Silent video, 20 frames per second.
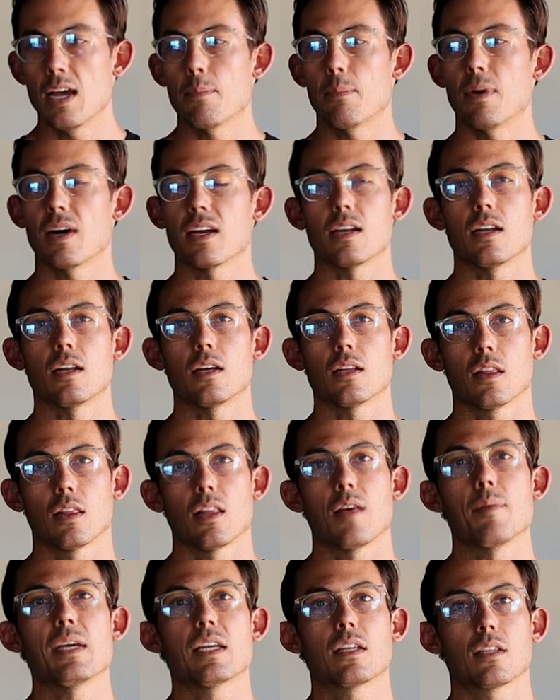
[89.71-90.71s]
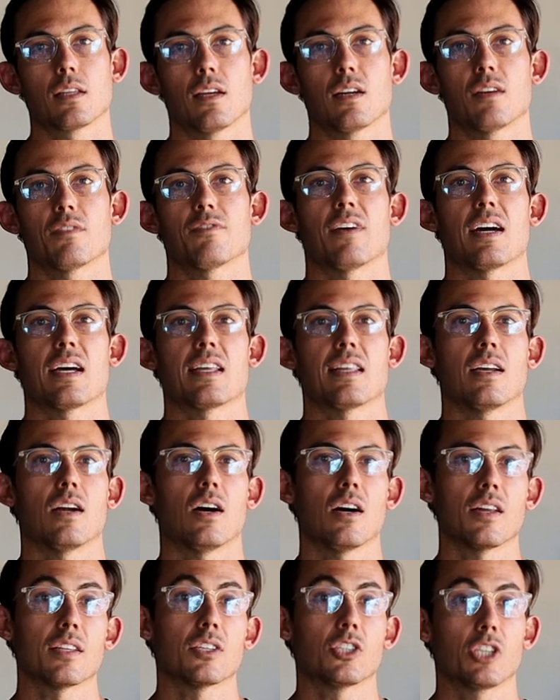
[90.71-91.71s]
But let me clarify that
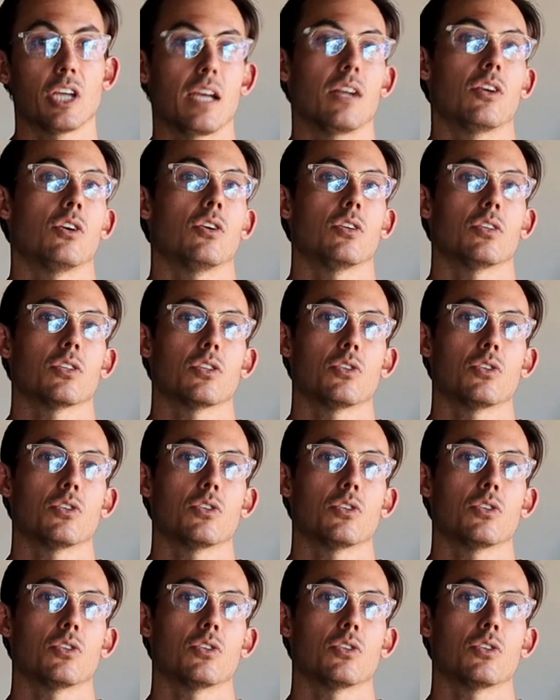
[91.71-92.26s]
on the channel,